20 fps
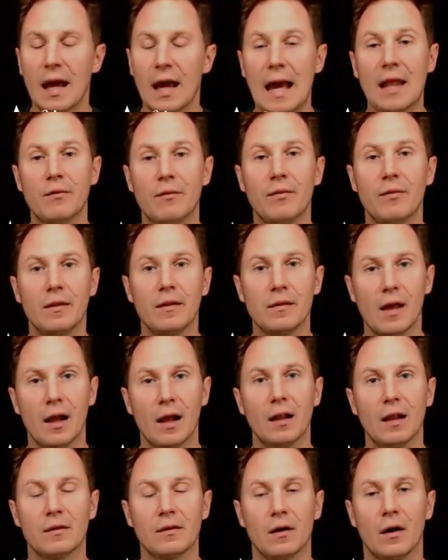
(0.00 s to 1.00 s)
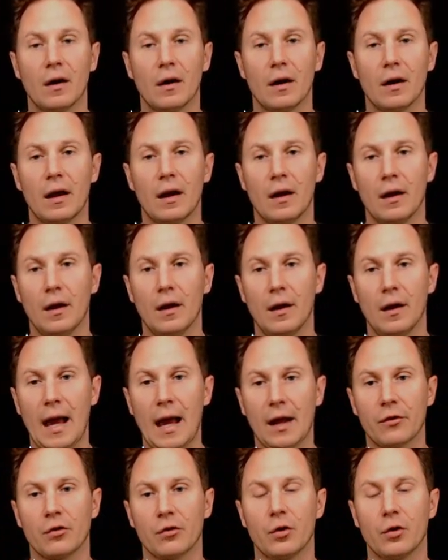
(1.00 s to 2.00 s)
And when delta uh,
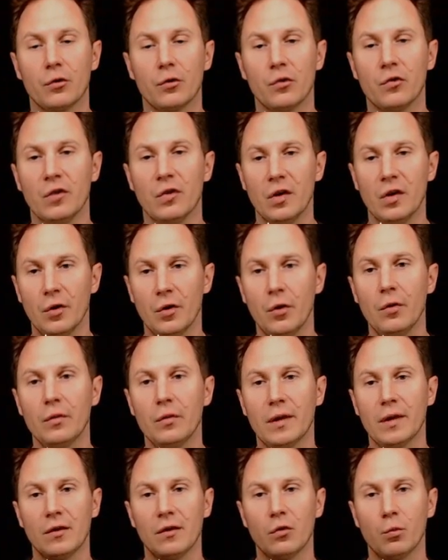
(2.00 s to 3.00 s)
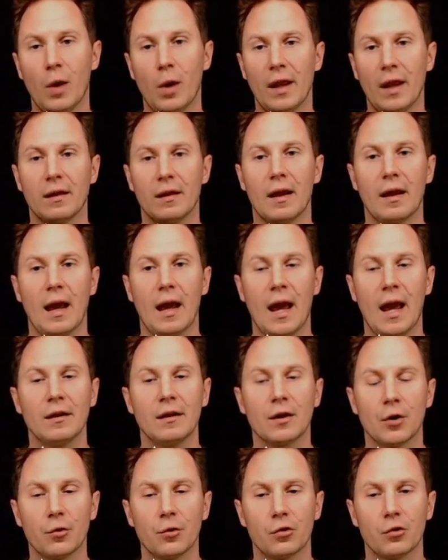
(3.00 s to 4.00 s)
x goes to 0, that is when n
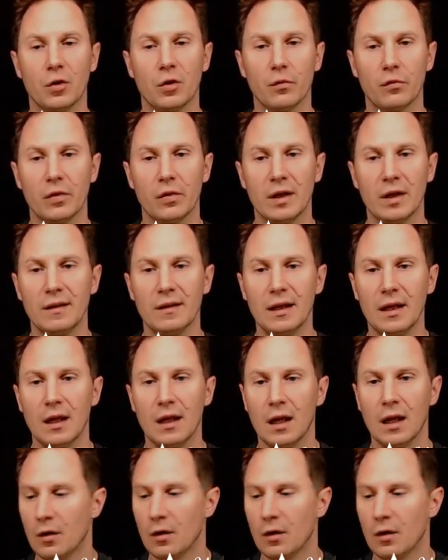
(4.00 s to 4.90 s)
goes to infinity,